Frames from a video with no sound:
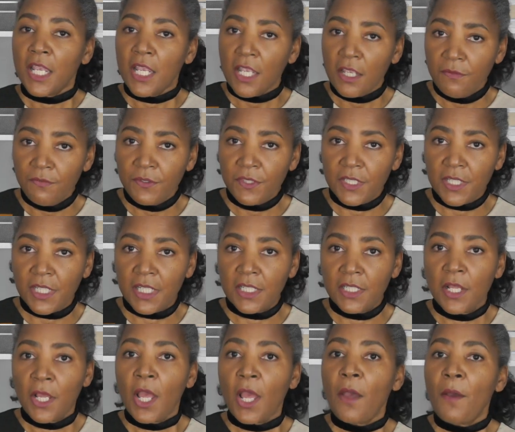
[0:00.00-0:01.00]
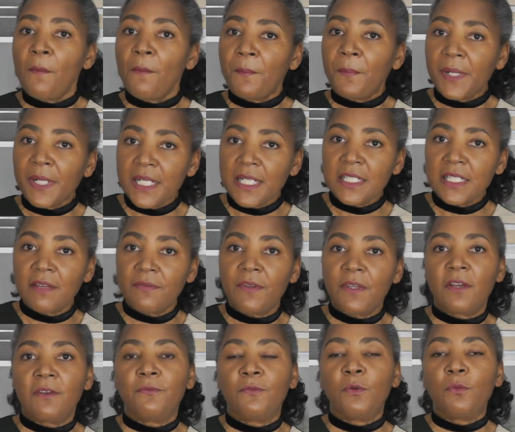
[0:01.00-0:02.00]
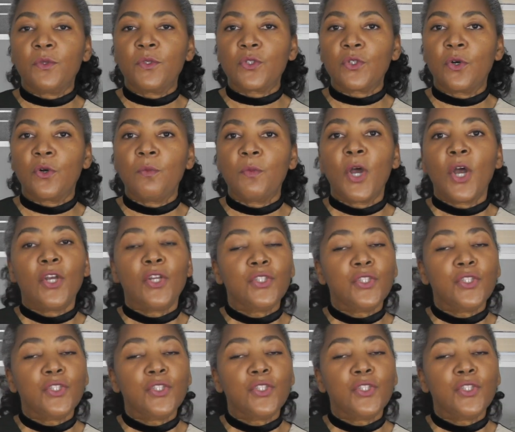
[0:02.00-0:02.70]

If you did please give it a thumbs up